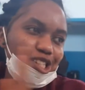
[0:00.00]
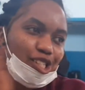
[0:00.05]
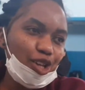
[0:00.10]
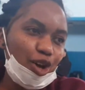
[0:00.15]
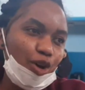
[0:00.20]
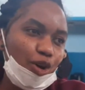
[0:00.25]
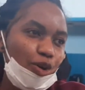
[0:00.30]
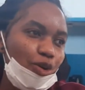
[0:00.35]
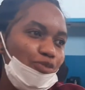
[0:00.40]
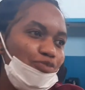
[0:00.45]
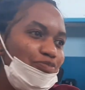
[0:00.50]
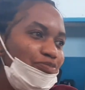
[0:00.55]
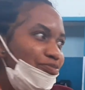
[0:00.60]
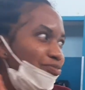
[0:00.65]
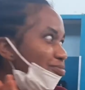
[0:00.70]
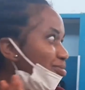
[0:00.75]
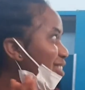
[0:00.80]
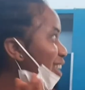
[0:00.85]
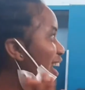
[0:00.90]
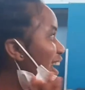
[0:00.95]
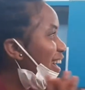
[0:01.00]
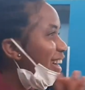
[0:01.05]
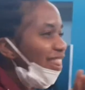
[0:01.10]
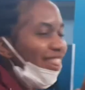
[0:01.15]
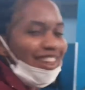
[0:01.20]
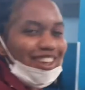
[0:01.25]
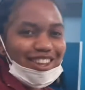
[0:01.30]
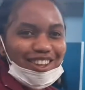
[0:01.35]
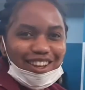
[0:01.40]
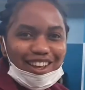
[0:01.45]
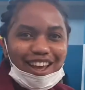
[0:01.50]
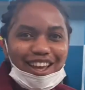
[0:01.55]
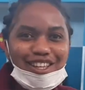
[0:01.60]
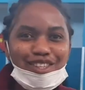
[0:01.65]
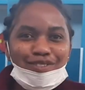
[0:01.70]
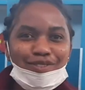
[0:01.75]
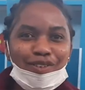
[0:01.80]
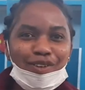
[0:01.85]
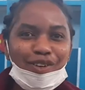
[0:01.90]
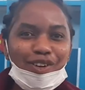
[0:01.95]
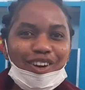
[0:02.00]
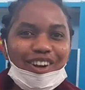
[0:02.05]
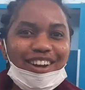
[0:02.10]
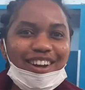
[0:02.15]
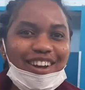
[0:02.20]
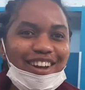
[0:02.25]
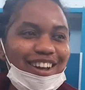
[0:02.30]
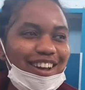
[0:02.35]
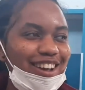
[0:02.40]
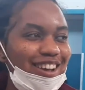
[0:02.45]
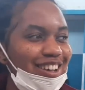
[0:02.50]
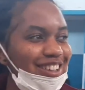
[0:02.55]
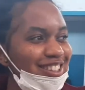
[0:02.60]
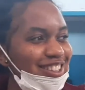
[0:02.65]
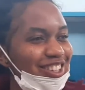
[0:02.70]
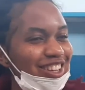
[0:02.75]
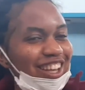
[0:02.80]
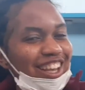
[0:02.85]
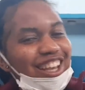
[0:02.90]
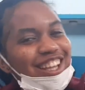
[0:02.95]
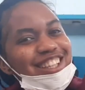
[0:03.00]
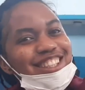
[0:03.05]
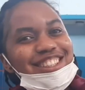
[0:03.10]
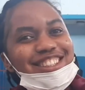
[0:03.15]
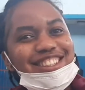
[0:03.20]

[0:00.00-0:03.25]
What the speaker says: So yeah, thank you guys for tuning in.